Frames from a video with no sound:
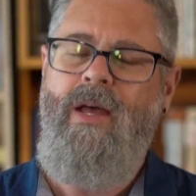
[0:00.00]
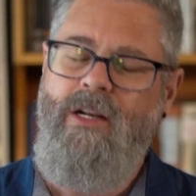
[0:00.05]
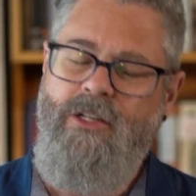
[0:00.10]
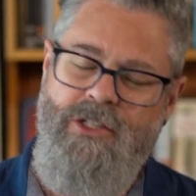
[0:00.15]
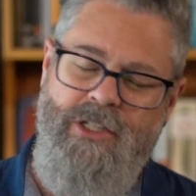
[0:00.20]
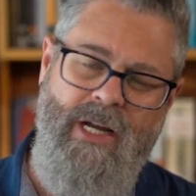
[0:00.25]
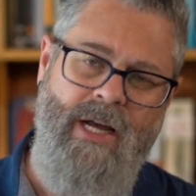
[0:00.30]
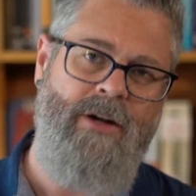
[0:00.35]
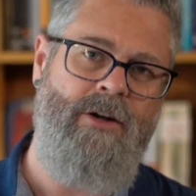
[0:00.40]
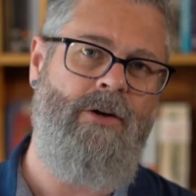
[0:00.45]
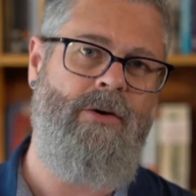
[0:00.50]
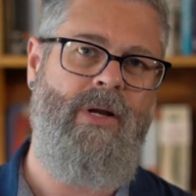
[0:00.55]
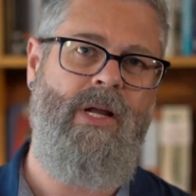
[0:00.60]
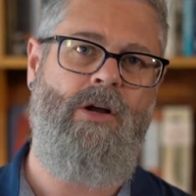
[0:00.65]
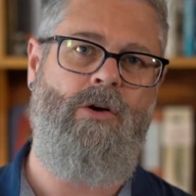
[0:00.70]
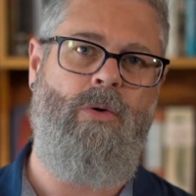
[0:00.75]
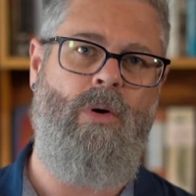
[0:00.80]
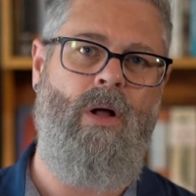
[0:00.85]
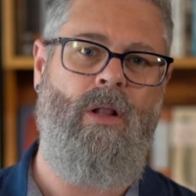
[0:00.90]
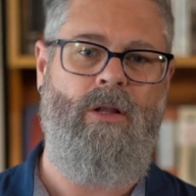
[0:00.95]
gender
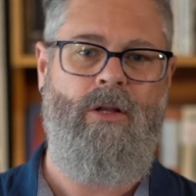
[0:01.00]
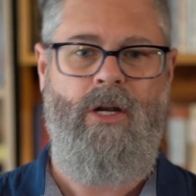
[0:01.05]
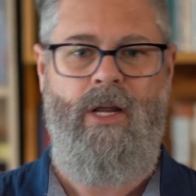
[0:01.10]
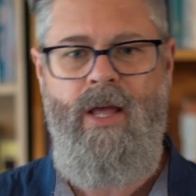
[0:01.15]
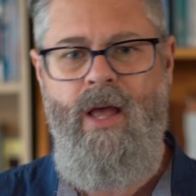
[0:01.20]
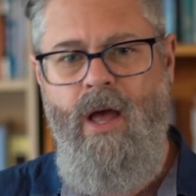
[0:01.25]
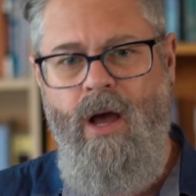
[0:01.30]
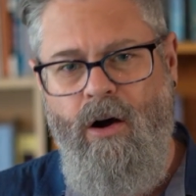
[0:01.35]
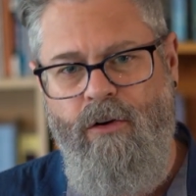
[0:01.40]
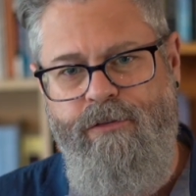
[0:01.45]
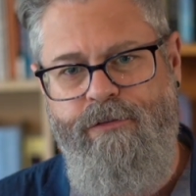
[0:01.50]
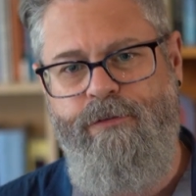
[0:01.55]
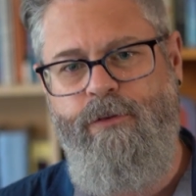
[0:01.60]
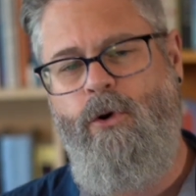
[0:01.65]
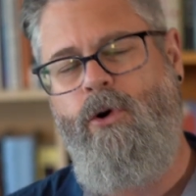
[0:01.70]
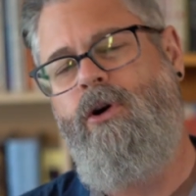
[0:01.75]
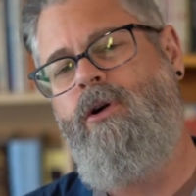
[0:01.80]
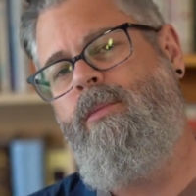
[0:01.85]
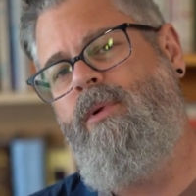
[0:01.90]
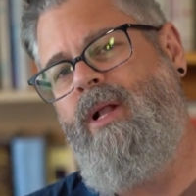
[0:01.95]
equality,
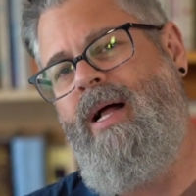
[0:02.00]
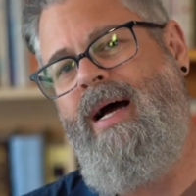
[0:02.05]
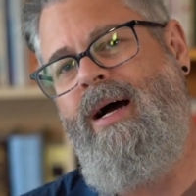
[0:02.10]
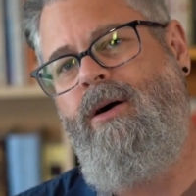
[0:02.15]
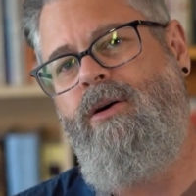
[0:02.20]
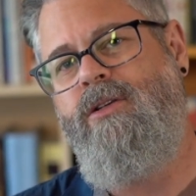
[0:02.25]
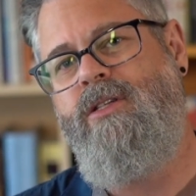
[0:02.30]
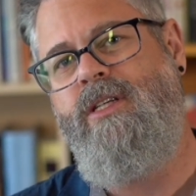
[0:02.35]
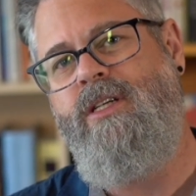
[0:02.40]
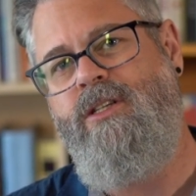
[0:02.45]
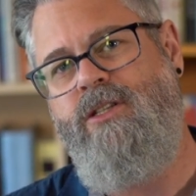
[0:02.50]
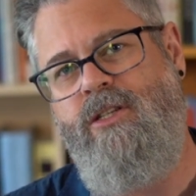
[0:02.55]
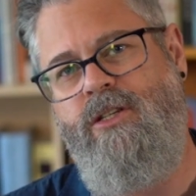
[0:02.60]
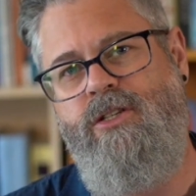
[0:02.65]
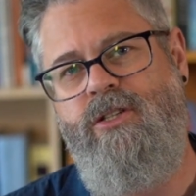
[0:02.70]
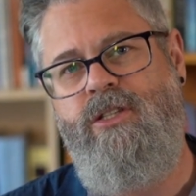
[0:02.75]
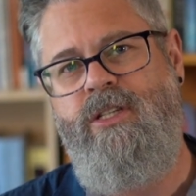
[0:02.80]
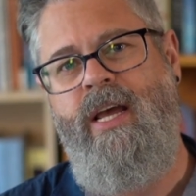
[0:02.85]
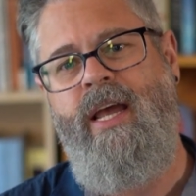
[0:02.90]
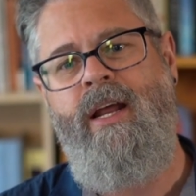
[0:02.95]
affordable housing,
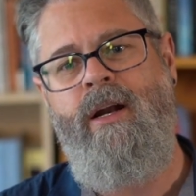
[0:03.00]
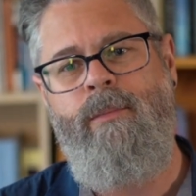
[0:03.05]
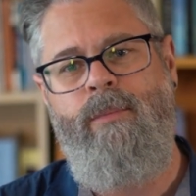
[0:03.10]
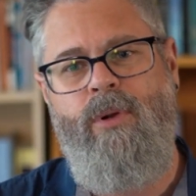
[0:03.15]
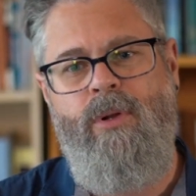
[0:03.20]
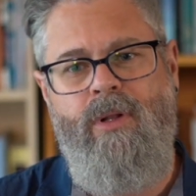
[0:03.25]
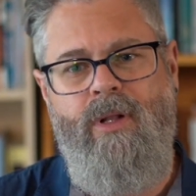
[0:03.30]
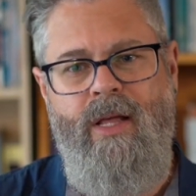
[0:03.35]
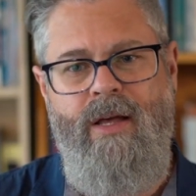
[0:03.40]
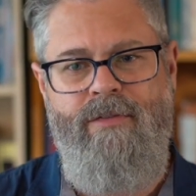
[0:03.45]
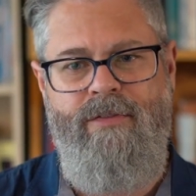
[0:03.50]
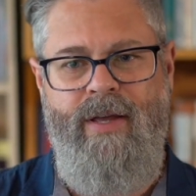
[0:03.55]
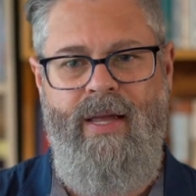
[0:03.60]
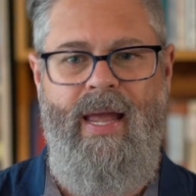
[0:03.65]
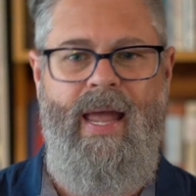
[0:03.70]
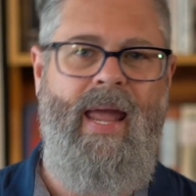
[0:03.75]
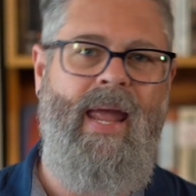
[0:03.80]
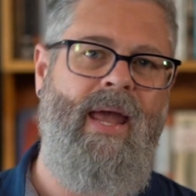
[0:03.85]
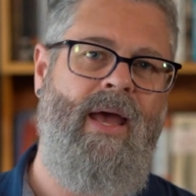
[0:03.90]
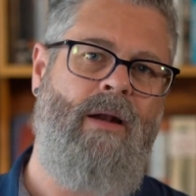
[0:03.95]
sustainable living,
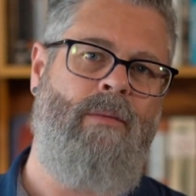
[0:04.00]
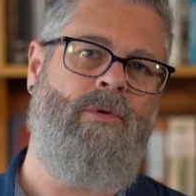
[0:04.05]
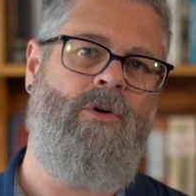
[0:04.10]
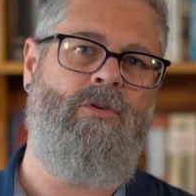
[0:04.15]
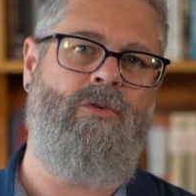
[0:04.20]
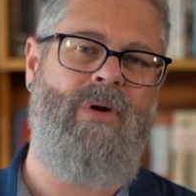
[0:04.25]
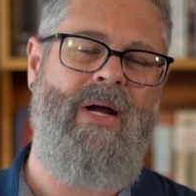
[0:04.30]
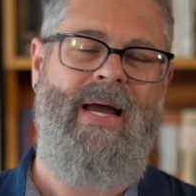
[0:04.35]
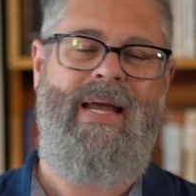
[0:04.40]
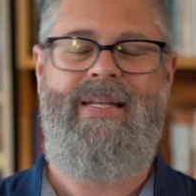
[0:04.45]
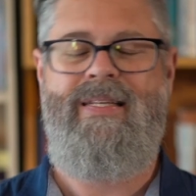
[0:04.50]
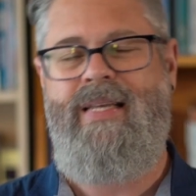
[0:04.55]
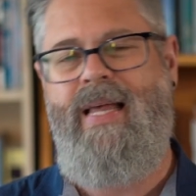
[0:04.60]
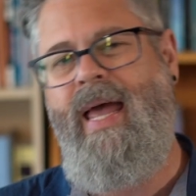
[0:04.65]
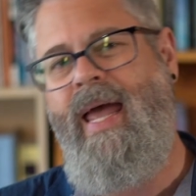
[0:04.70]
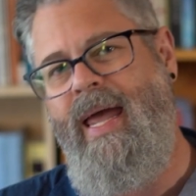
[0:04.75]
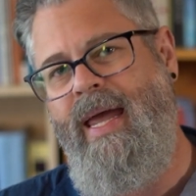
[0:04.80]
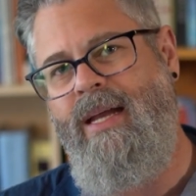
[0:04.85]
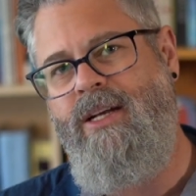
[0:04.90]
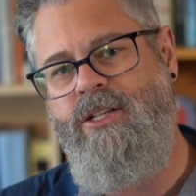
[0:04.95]
animal rights,
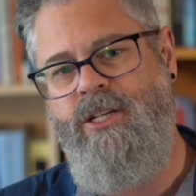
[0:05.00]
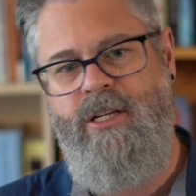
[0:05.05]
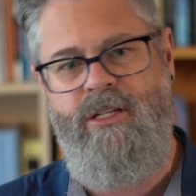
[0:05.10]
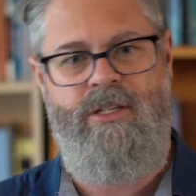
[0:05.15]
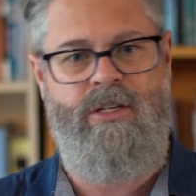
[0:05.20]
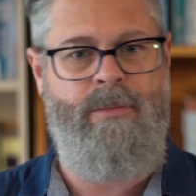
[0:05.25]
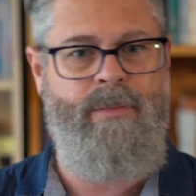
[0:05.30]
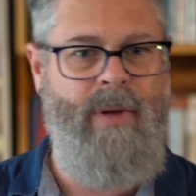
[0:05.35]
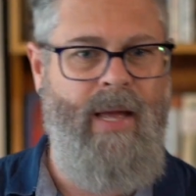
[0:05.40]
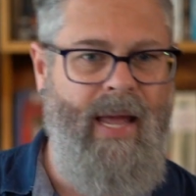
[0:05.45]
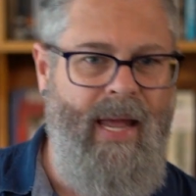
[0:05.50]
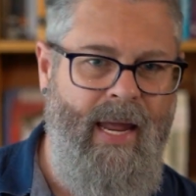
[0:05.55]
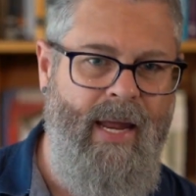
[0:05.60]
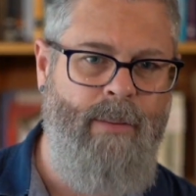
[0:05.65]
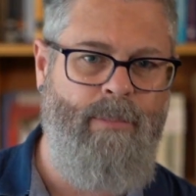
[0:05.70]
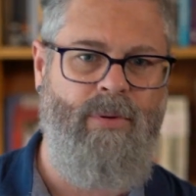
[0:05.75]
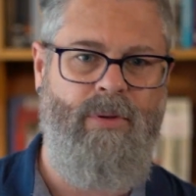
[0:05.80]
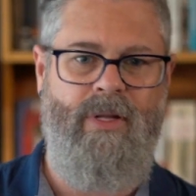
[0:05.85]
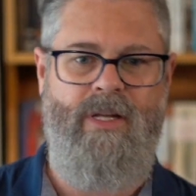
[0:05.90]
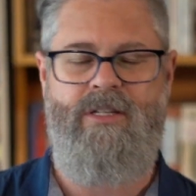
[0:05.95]
ageism,
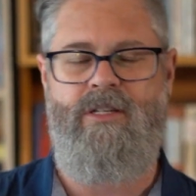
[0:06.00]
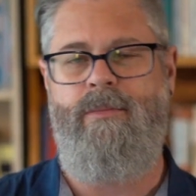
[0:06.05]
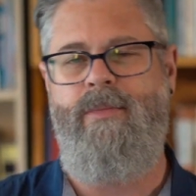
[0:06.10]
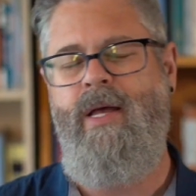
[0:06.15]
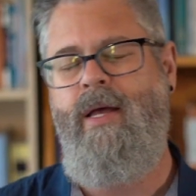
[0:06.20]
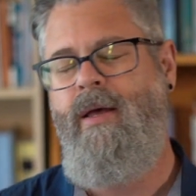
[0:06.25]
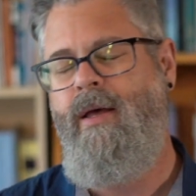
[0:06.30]
ableism.